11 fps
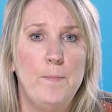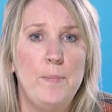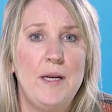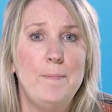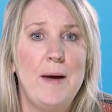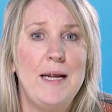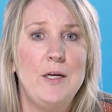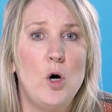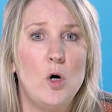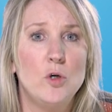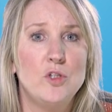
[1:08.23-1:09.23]
but it may
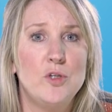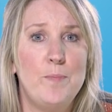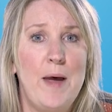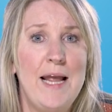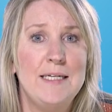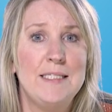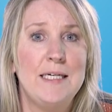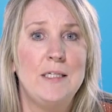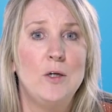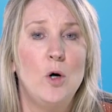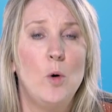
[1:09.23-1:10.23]
not,
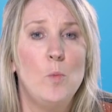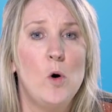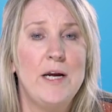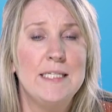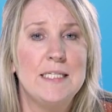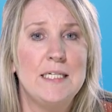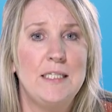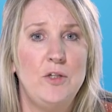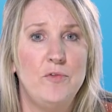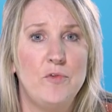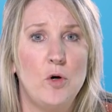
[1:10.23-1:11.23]
depending on what
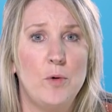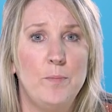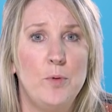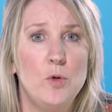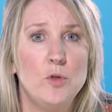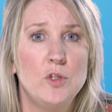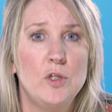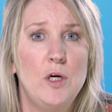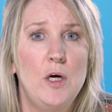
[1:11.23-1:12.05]
insulin you've got on board